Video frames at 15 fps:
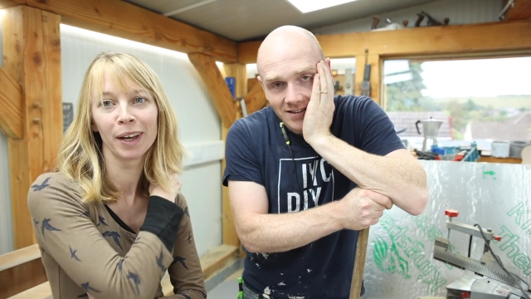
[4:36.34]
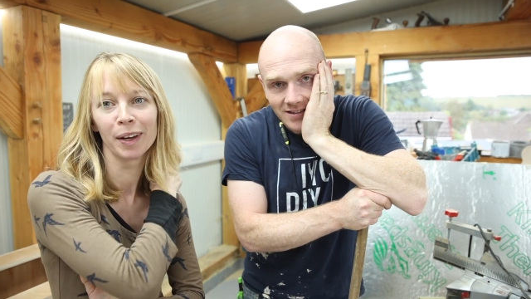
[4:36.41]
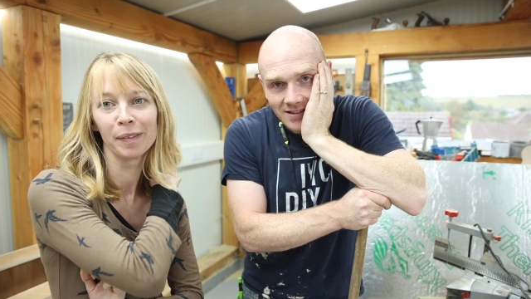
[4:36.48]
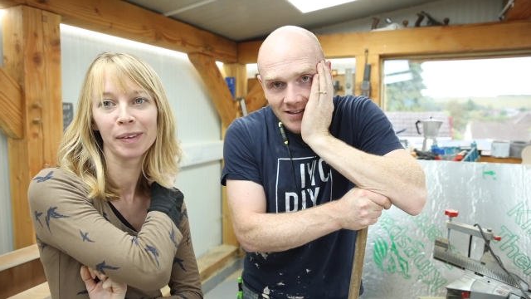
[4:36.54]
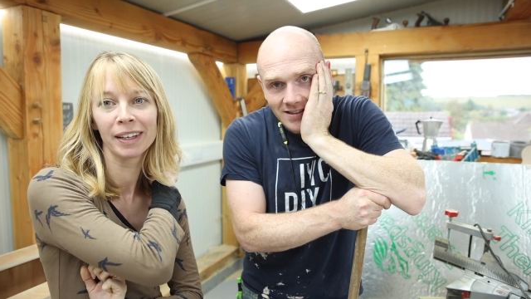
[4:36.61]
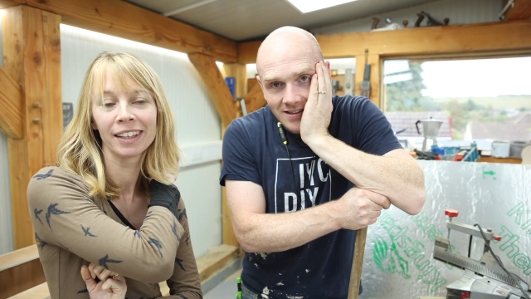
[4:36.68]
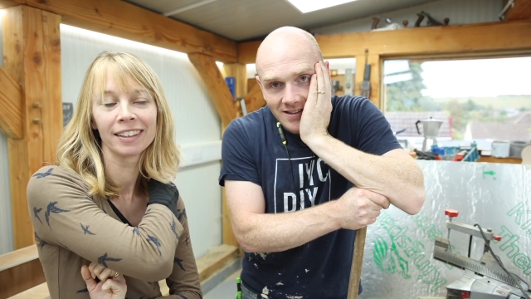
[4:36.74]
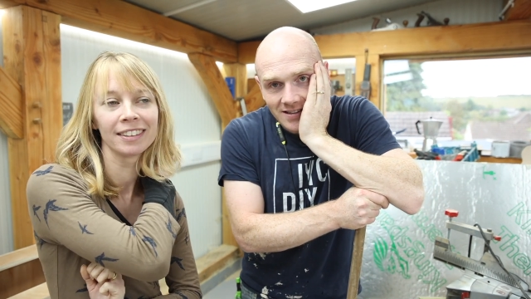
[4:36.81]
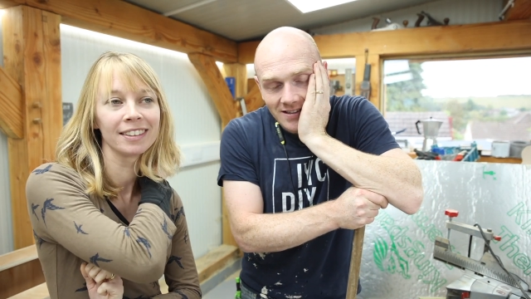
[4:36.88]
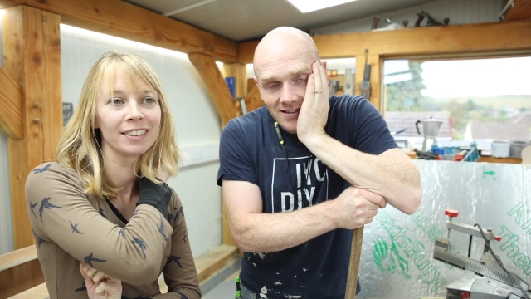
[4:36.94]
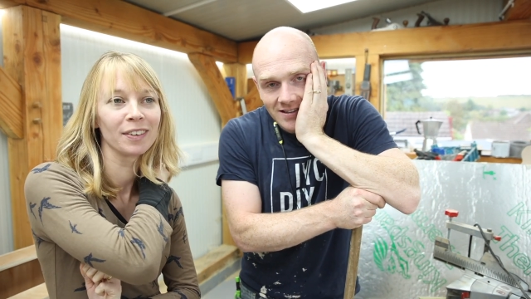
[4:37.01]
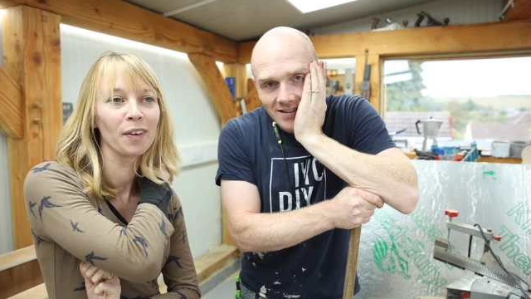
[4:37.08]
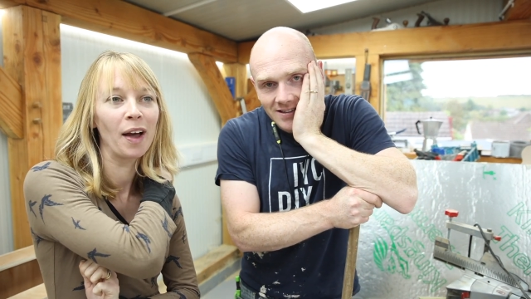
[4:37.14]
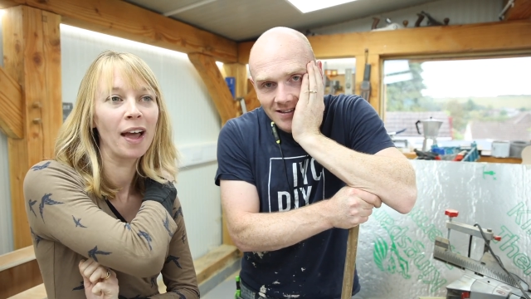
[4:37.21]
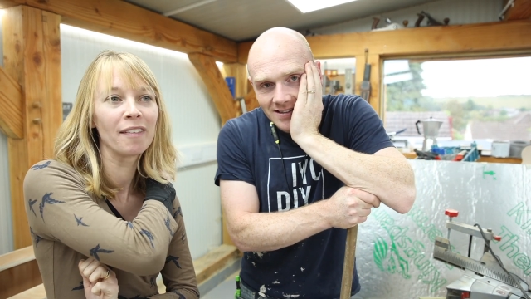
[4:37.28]
Speaker 1: you because
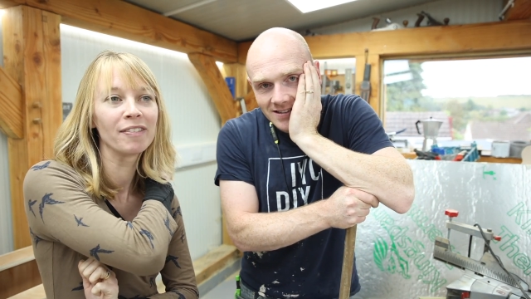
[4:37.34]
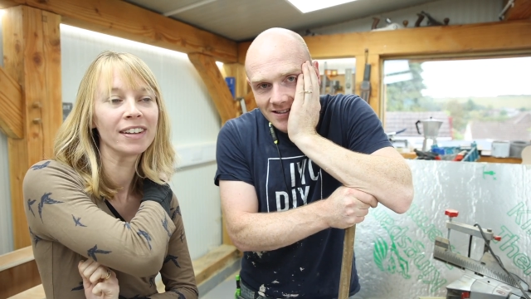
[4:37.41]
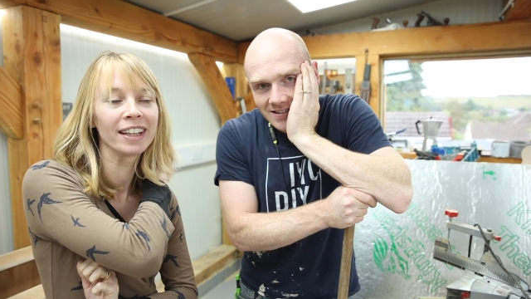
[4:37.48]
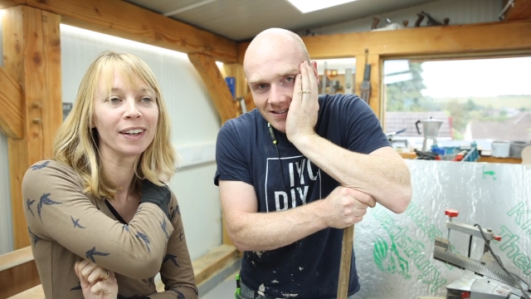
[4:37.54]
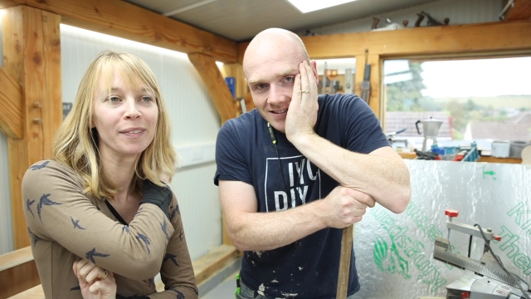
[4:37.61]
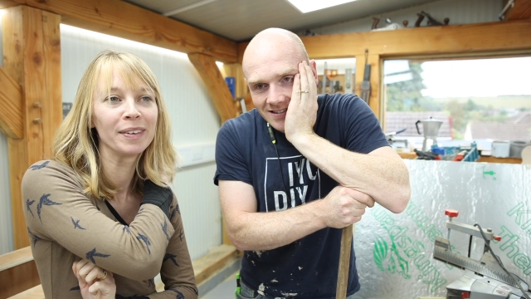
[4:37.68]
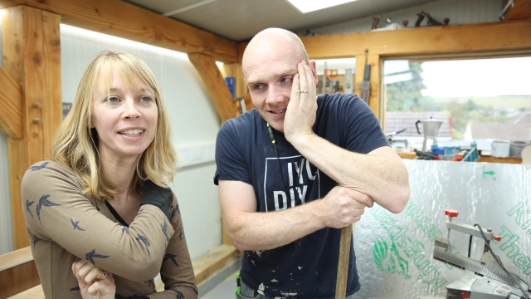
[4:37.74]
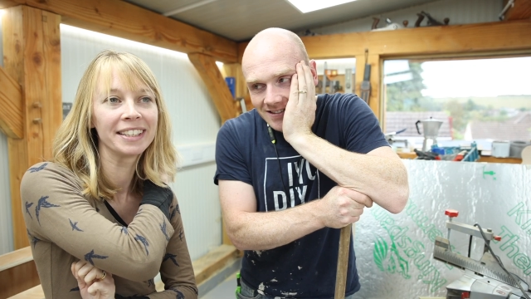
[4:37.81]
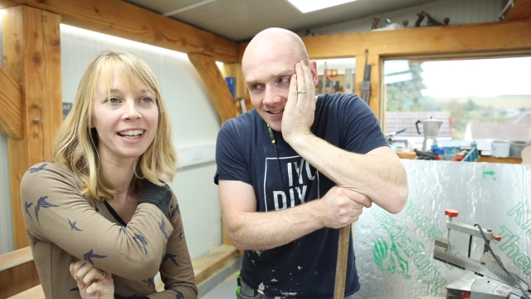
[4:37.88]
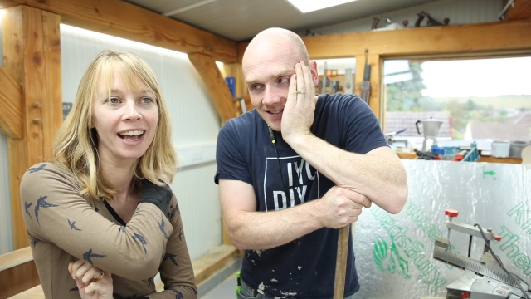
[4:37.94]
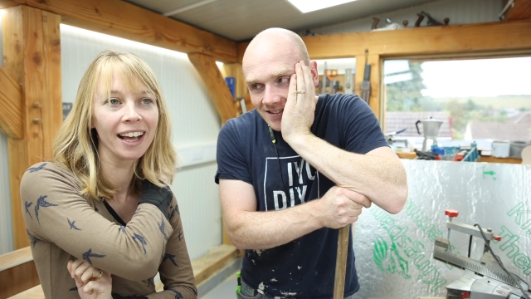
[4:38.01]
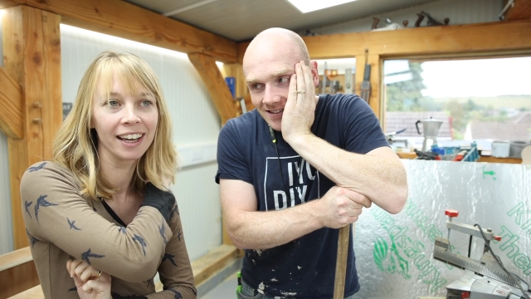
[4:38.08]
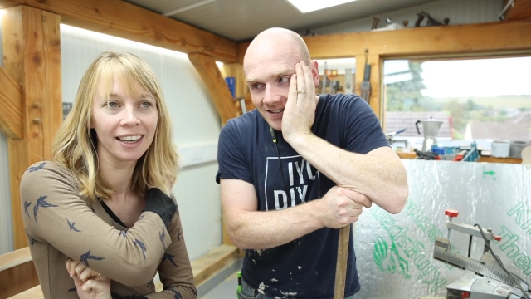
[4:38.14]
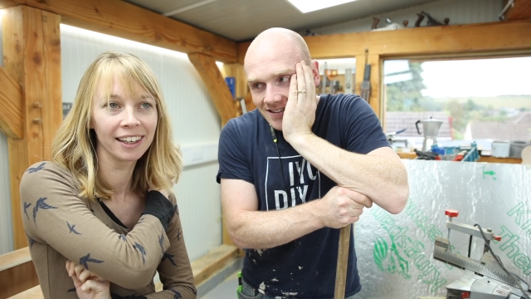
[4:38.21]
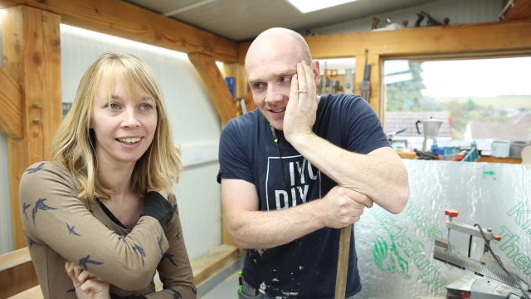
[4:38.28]
everything we
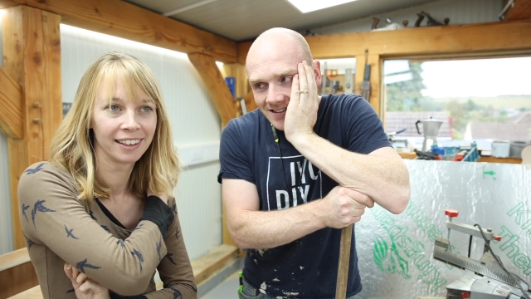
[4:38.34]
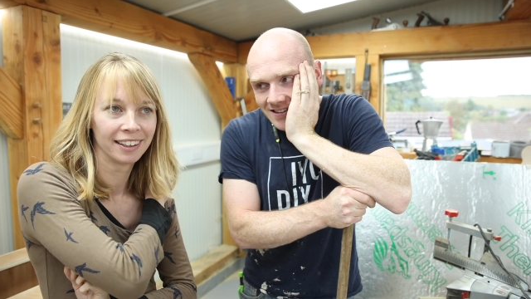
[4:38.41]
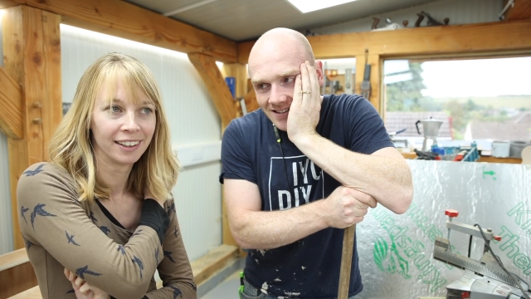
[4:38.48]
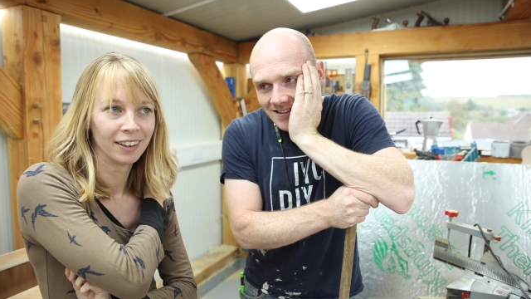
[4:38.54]
say,